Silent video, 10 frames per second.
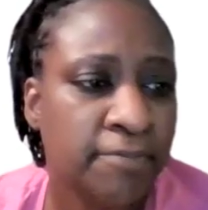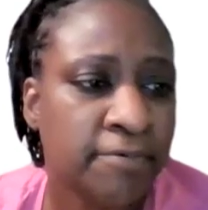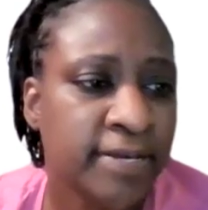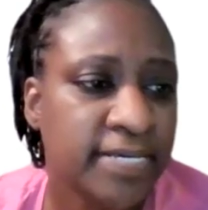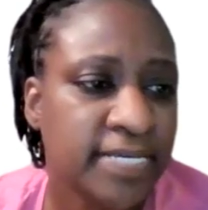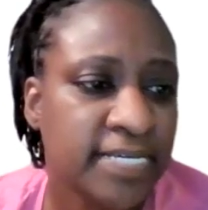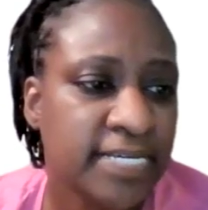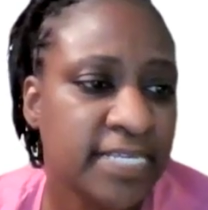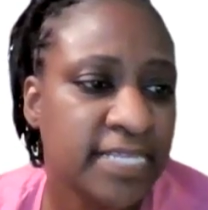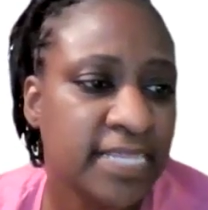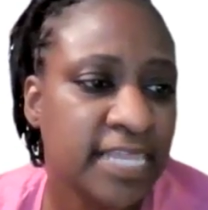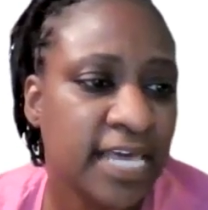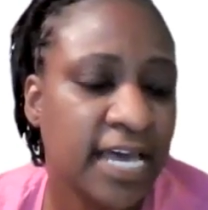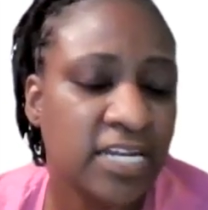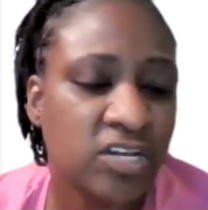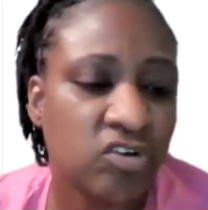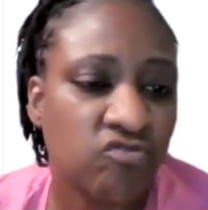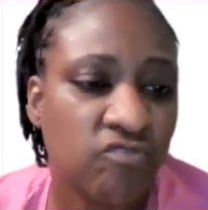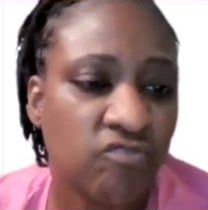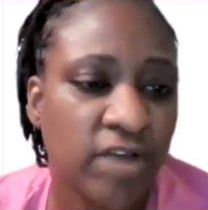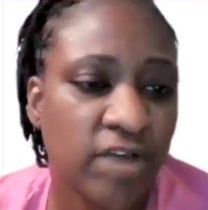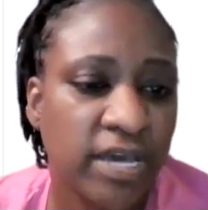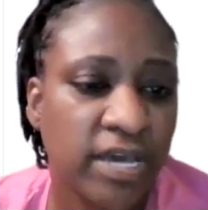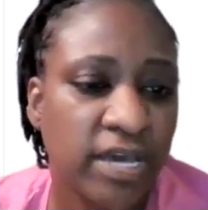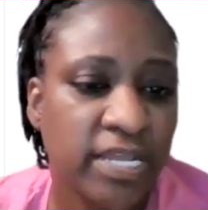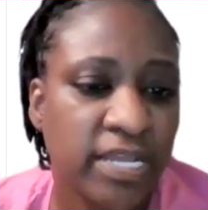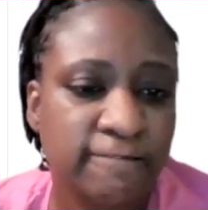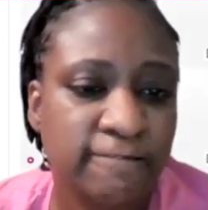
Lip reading: I'm gonna bring in that gradient.